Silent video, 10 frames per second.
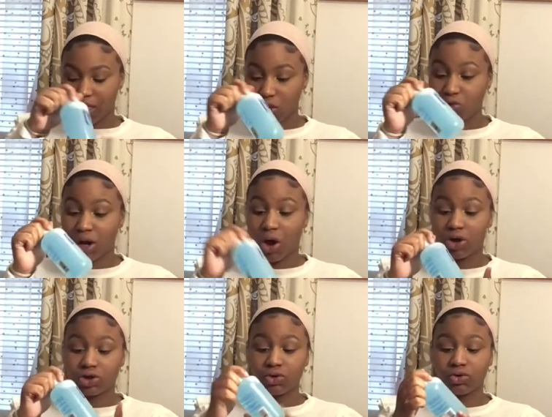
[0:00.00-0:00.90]
You can
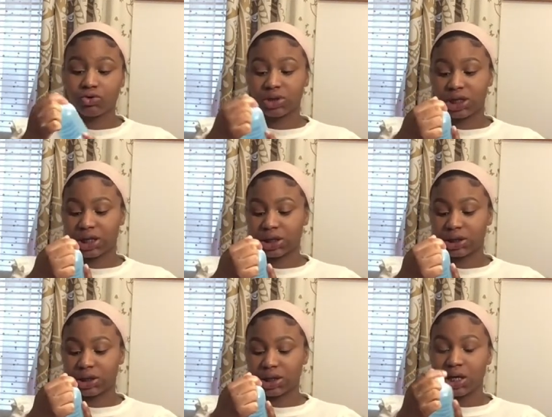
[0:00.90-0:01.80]
also use
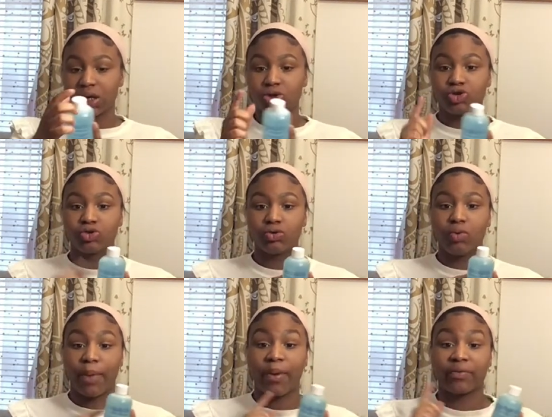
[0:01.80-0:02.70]
this to
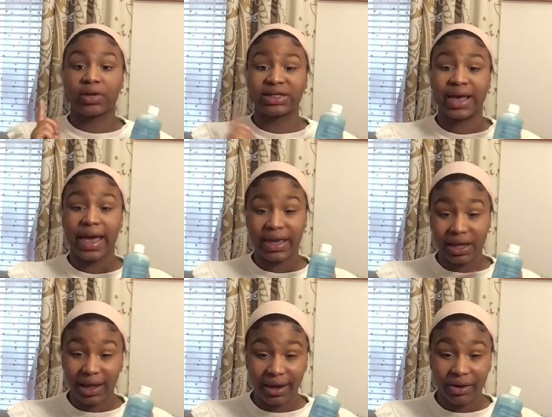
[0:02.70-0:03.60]
wipe off the tacky
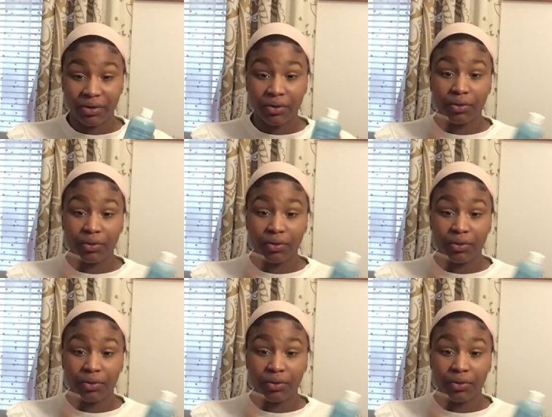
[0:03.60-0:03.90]
layer